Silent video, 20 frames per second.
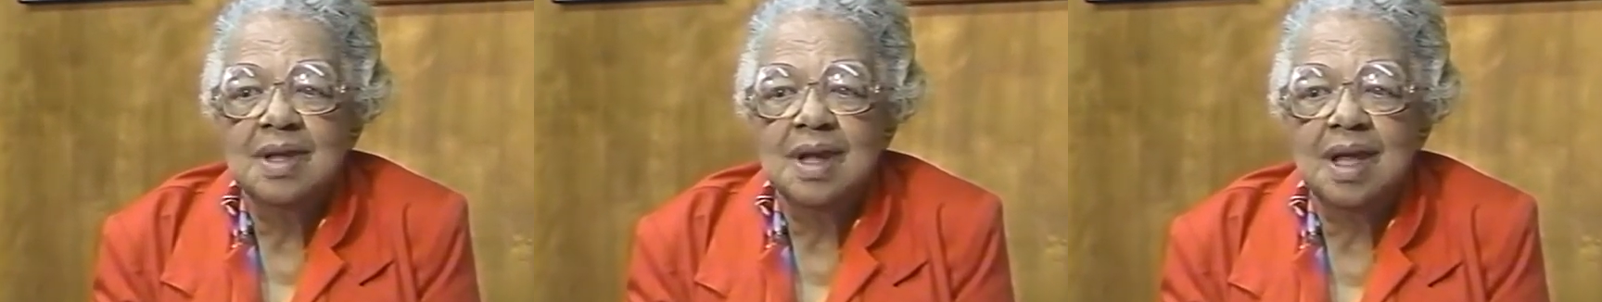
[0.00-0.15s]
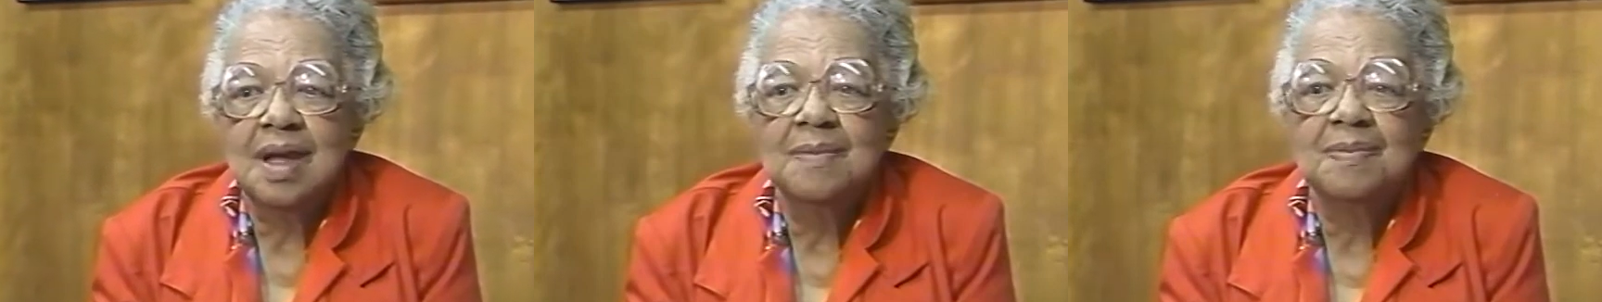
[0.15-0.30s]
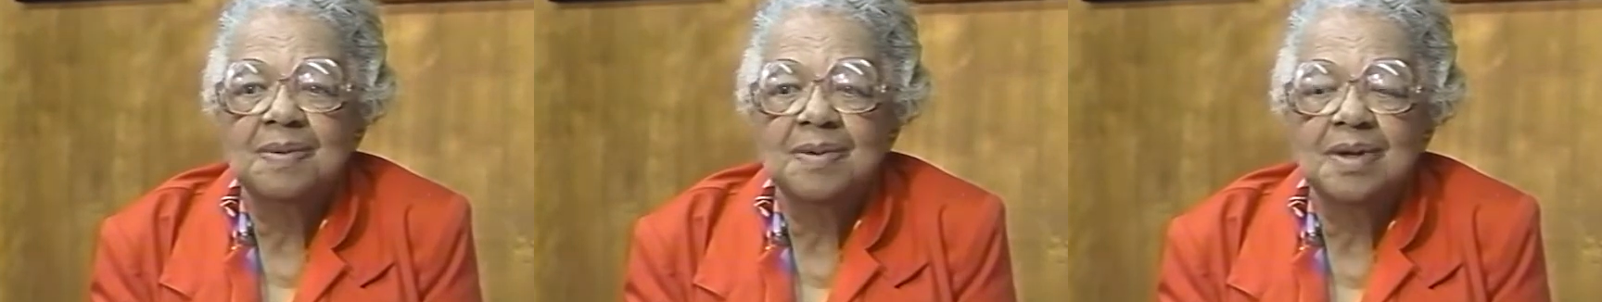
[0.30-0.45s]

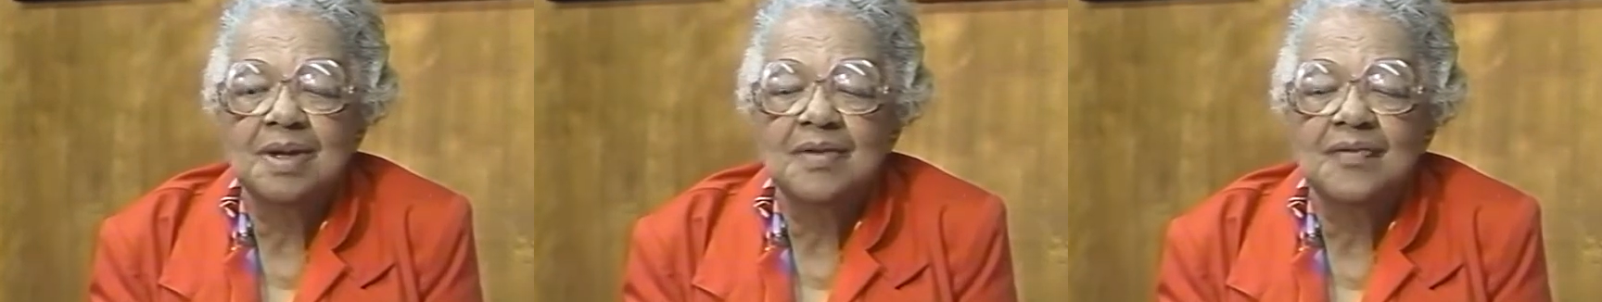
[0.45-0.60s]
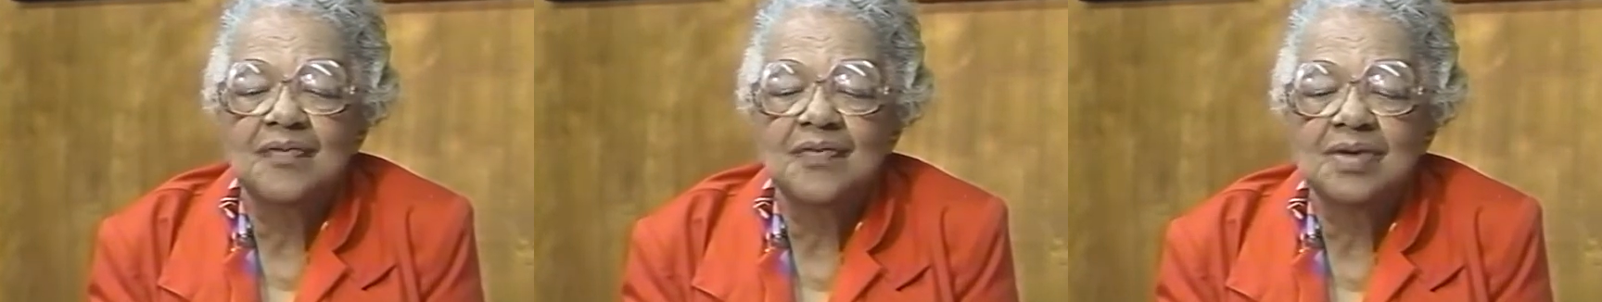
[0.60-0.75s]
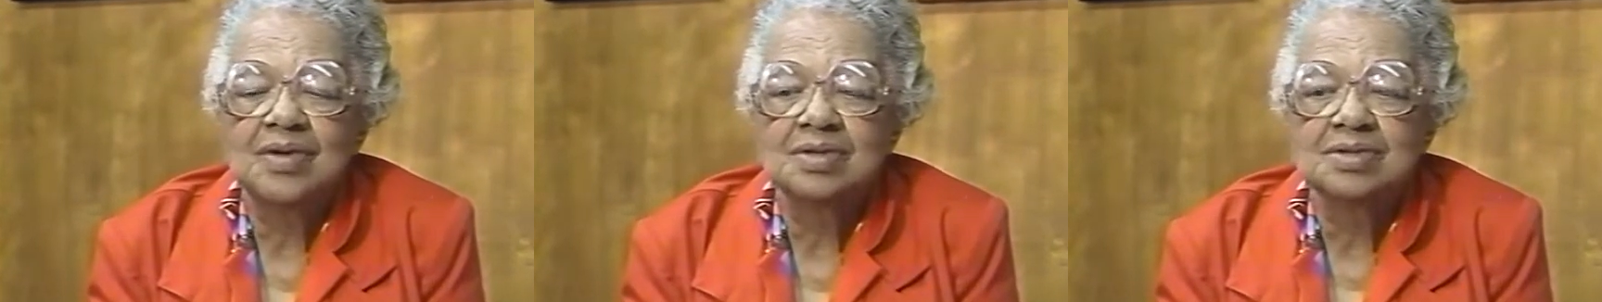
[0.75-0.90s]
I played
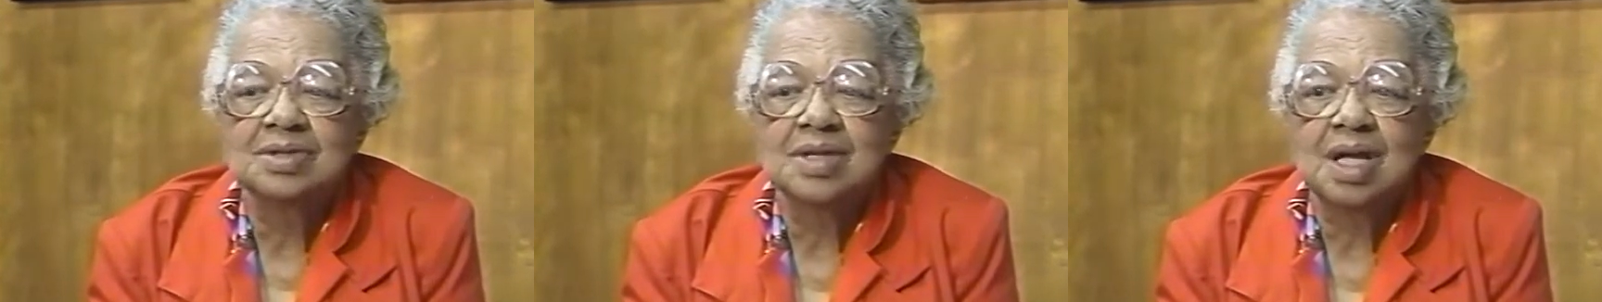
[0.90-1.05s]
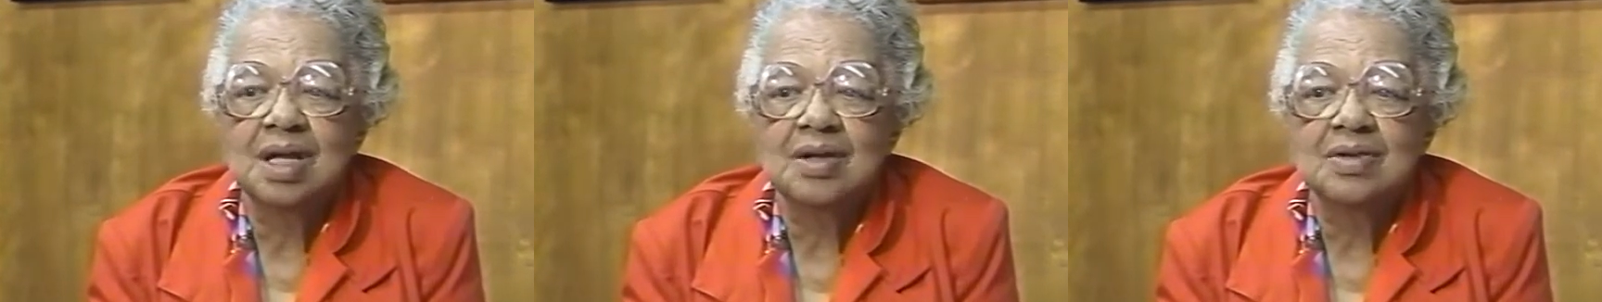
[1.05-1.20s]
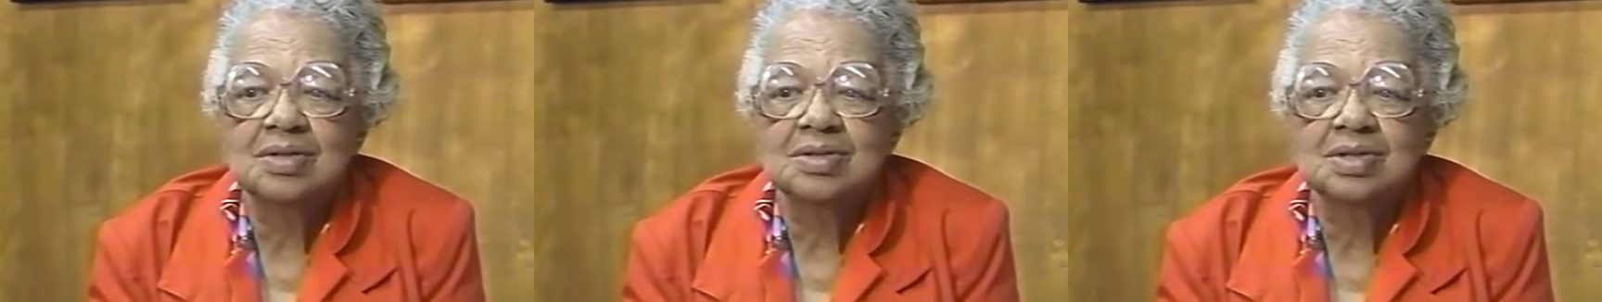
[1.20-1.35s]
first
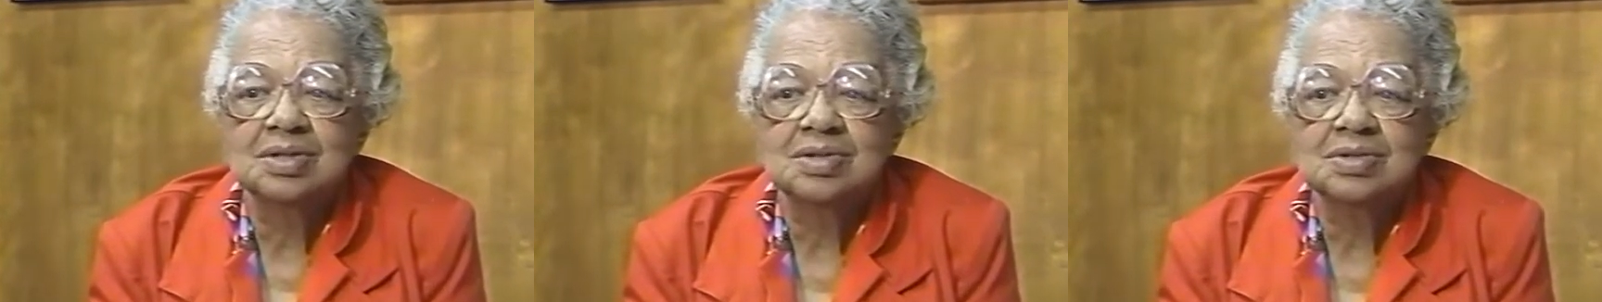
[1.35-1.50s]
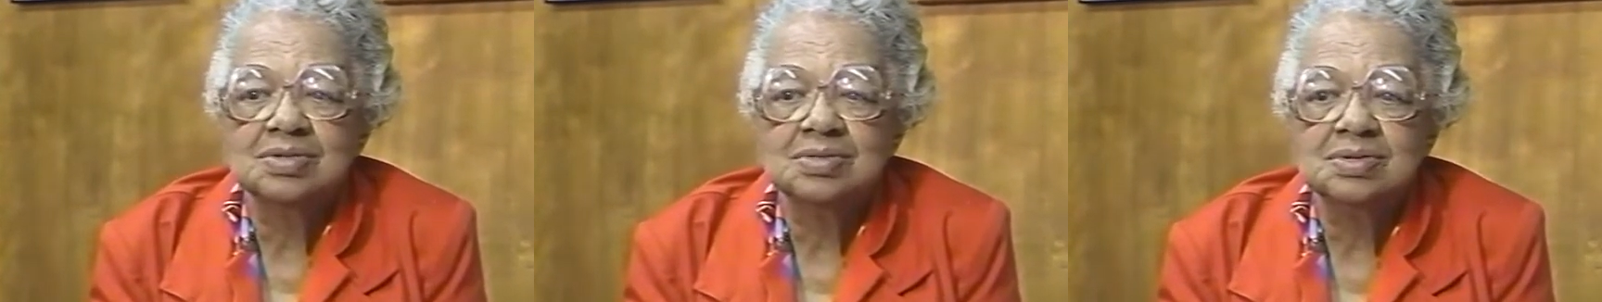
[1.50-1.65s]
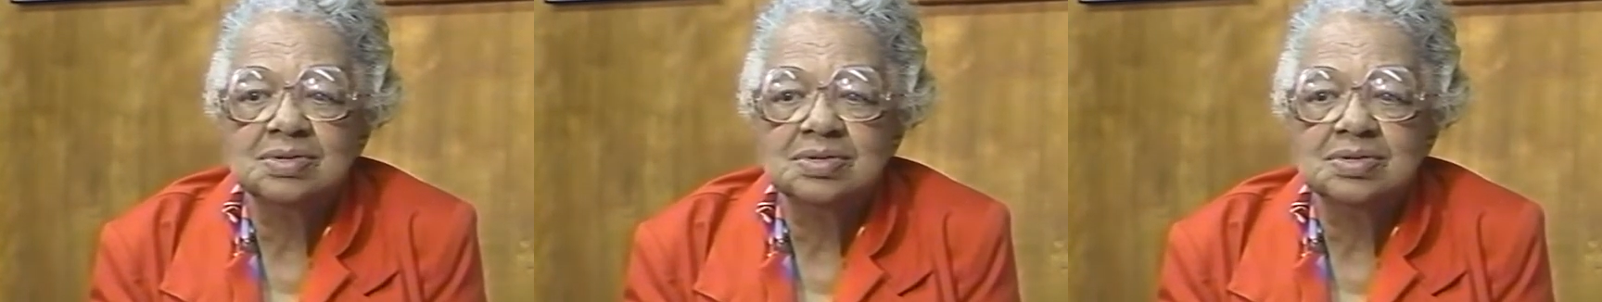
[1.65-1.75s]
alto.